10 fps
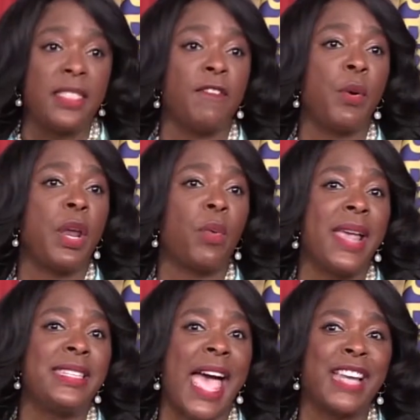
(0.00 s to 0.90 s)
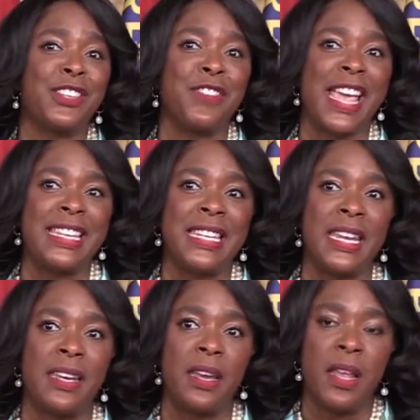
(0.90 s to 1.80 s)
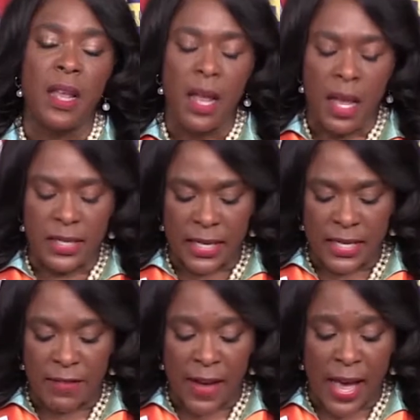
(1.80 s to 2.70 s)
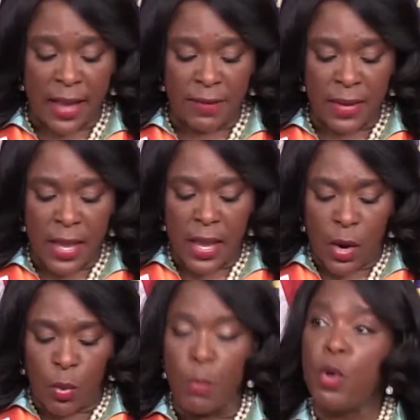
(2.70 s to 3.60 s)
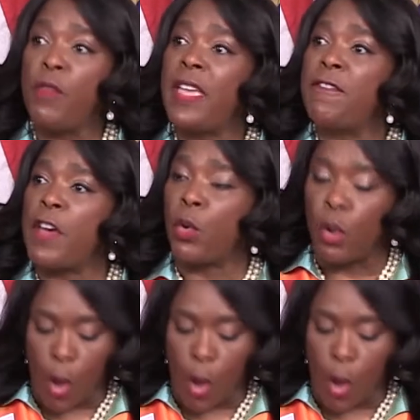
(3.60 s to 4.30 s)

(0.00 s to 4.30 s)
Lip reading: the Voting Rights Act of 1965, removing federal